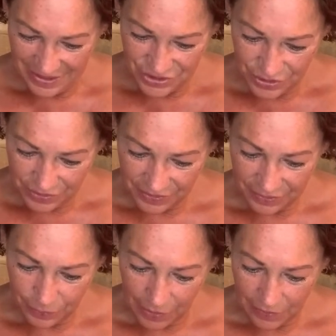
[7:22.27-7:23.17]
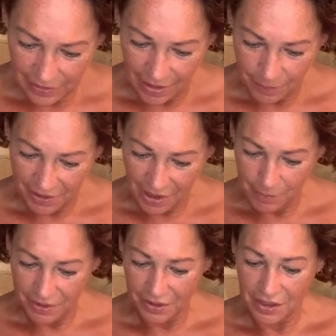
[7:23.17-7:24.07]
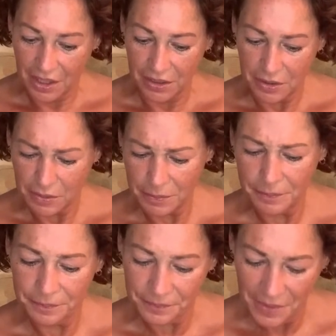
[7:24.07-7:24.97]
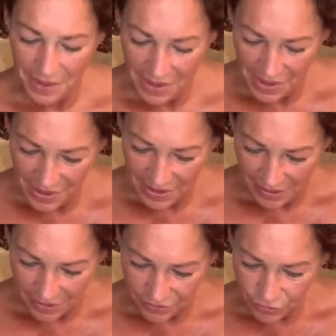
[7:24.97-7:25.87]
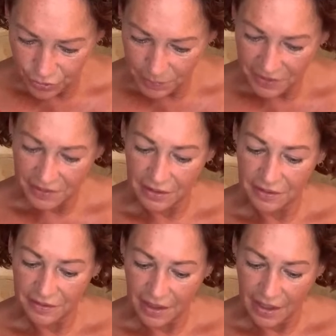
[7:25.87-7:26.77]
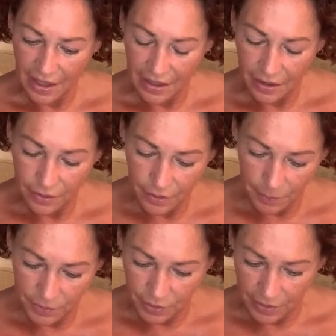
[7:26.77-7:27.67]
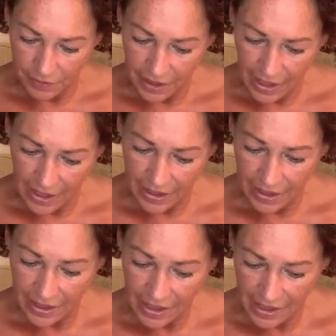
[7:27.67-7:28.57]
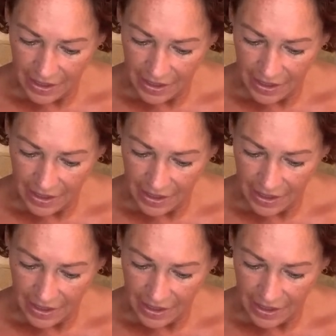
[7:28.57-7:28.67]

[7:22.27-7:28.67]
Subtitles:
John says, well, Claire, becoming a nun. Dawn by Senses here. Hello, hope you're okay.